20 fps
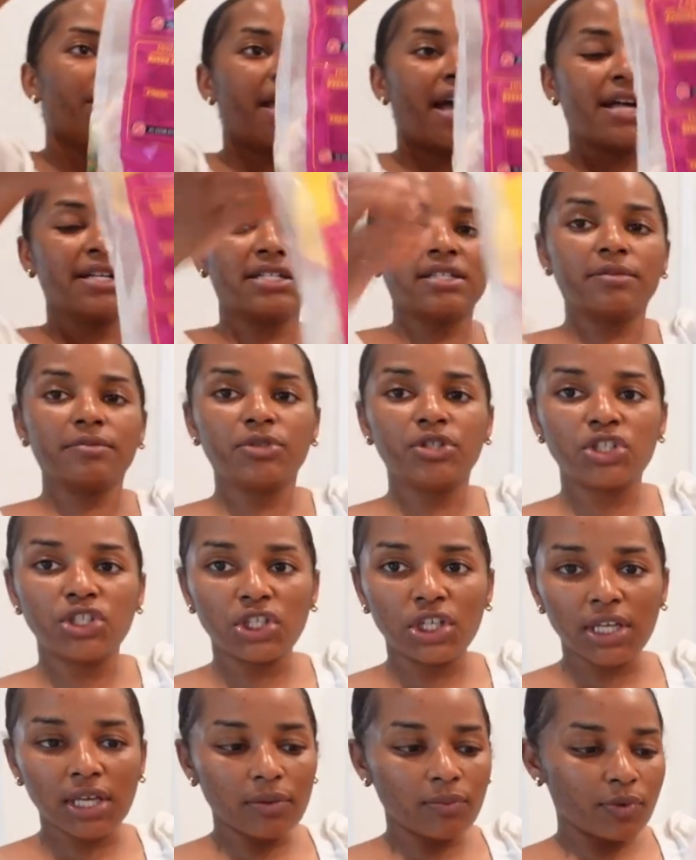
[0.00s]
we got some
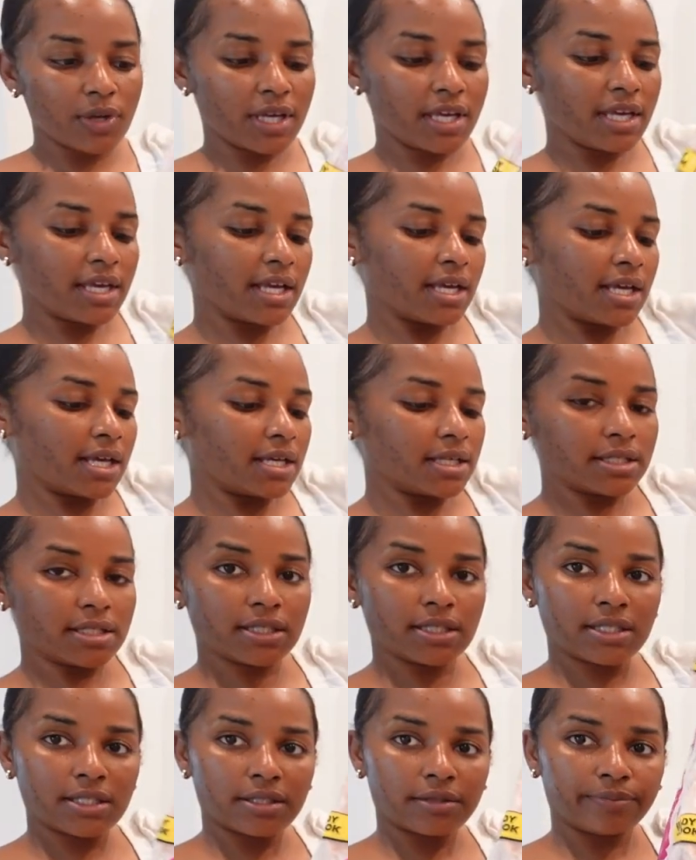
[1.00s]
chicken
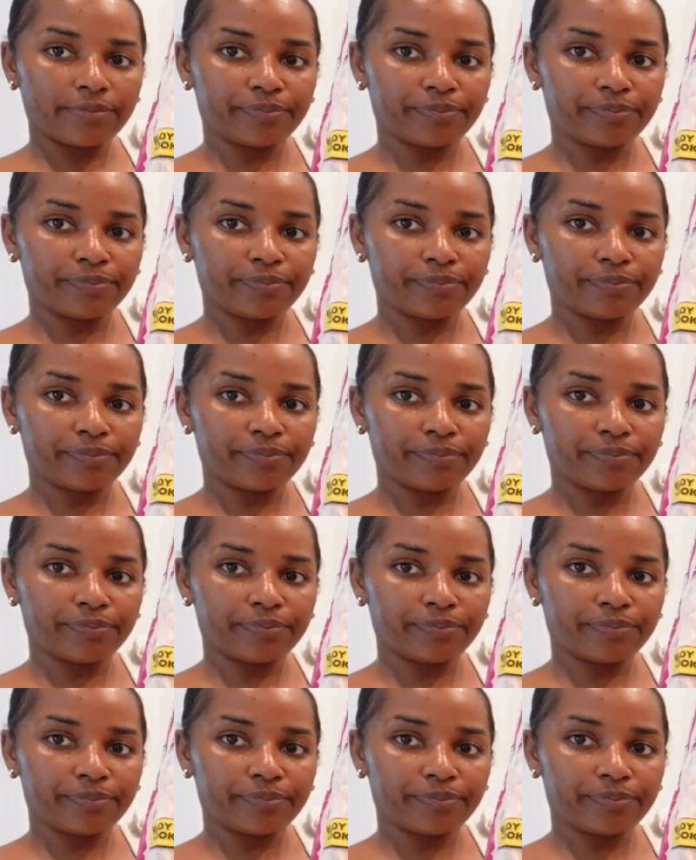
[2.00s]
wings.